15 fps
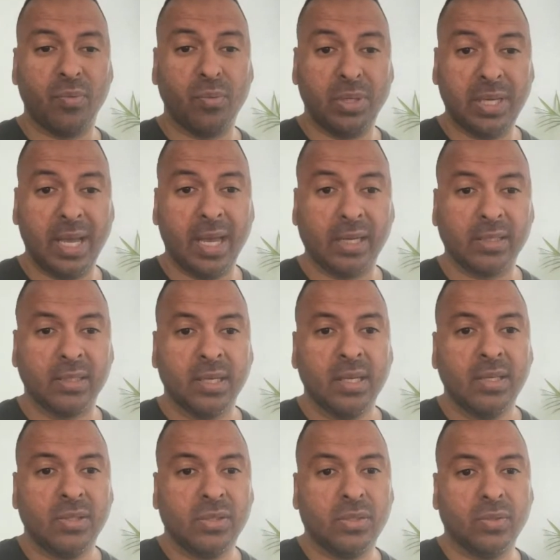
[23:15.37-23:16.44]
react
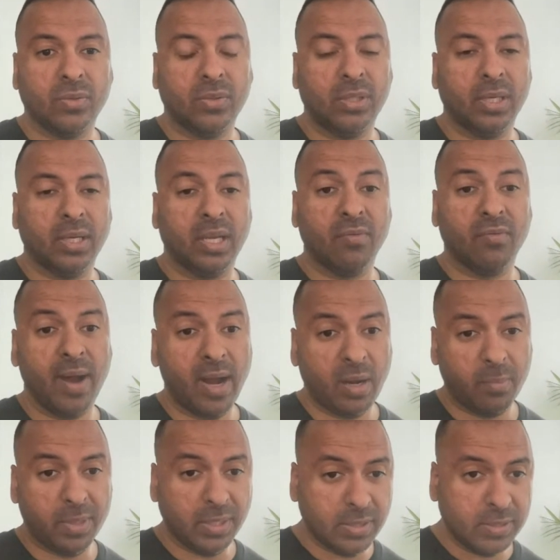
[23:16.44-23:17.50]
to the
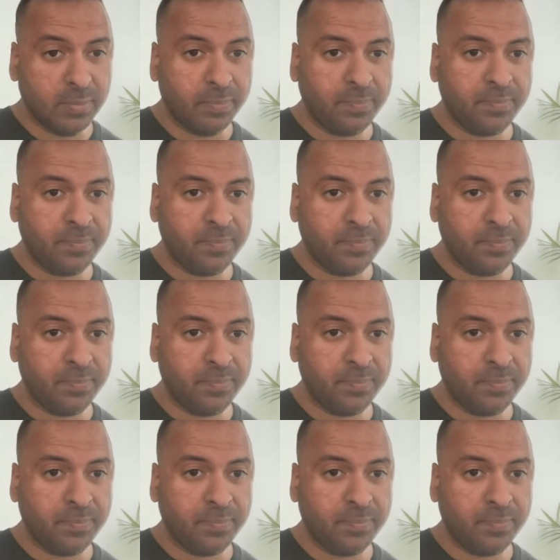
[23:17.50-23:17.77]
environment.